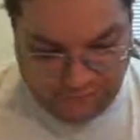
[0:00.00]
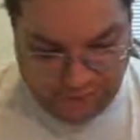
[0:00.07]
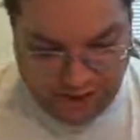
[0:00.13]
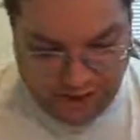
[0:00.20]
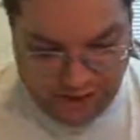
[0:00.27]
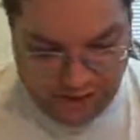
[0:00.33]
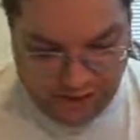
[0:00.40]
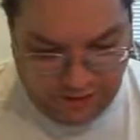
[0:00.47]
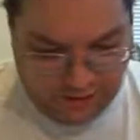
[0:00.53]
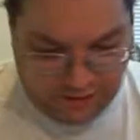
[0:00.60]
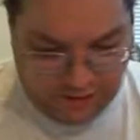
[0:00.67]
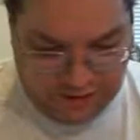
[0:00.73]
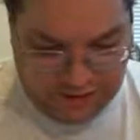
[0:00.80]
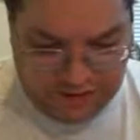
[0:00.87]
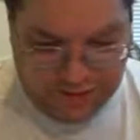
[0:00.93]
And that's uh, a
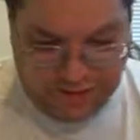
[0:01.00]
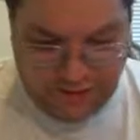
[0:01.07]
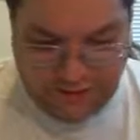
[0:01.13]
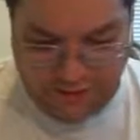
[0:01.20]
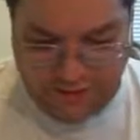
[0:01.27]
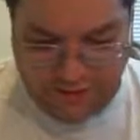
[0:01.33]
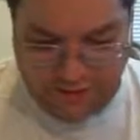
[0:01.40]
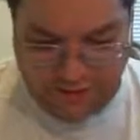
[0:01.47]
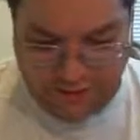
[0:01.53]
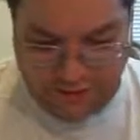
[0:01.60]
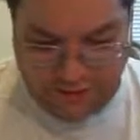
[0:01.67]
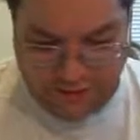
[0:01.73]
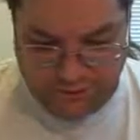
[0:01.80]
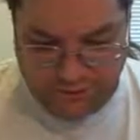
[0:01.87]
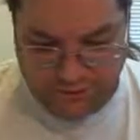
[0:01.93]
one size fits all.
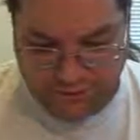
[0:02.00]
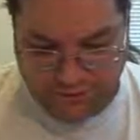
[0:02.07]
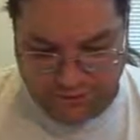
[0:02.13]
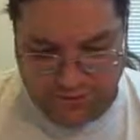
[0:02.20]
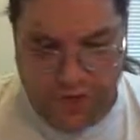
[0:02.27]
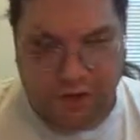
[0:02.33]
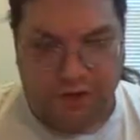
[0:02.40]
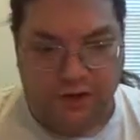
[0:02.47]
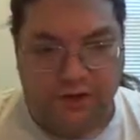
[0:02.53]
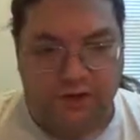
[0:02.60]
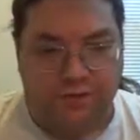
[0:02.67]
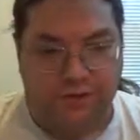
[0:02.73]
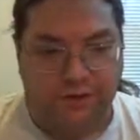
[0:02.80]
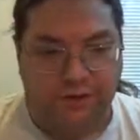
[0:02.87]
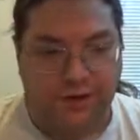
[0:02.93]
It's going to retail for about
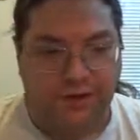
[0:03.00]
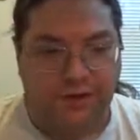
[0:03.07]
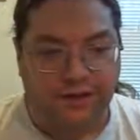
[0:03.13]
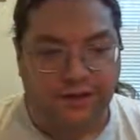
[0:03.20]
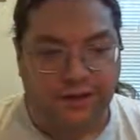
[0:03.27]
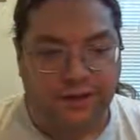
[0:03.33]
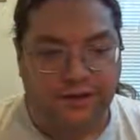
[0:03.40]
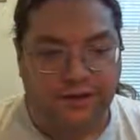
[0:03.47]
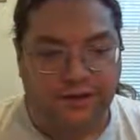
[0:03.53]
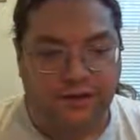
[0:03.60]
149